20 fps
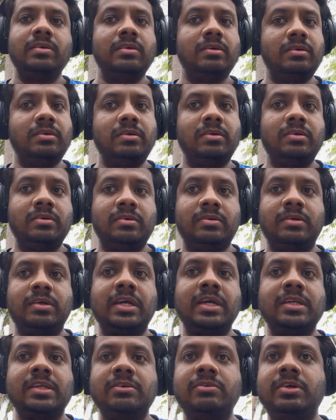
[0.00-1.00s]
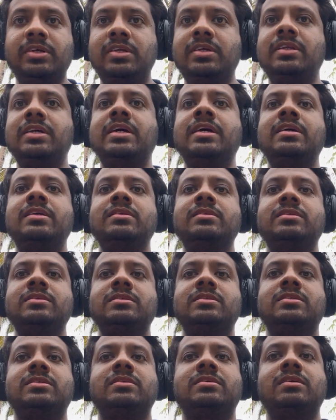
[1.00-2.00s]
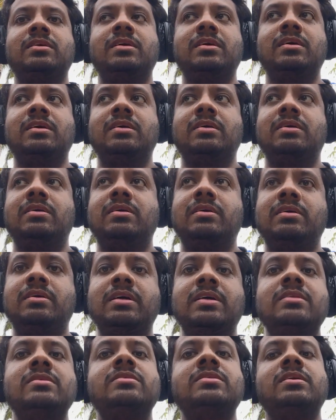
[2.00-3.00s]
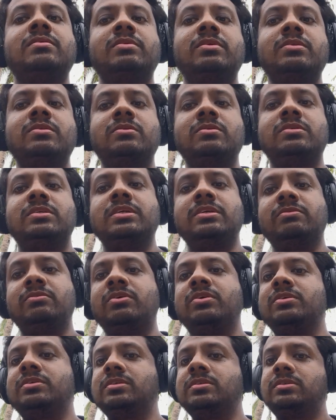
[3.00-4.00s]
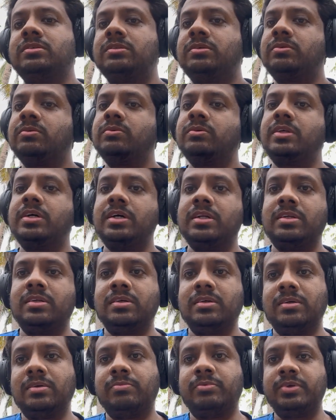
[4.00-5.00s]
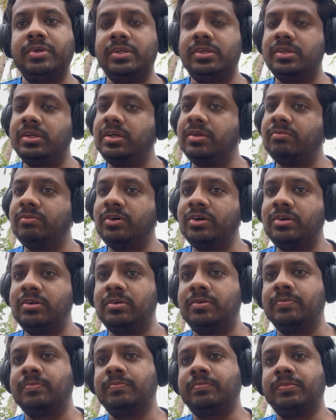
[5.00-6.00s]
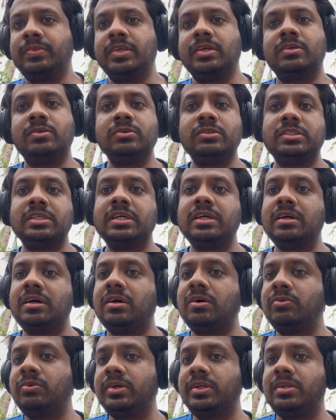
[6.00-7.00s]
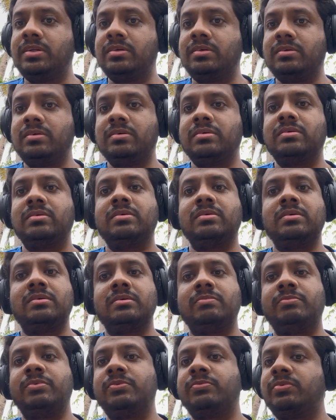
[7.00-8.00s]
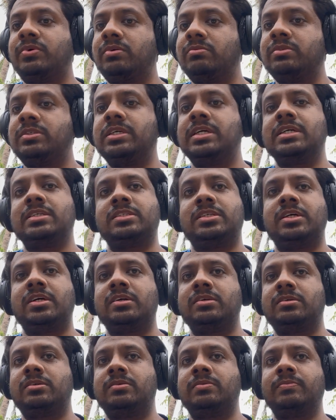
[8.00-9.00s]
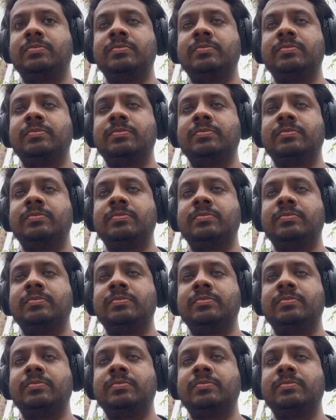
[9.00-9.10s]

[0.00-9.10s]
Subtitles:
activate it, and just run some of those invoices through that pre-trained model to see how it performs the extraction.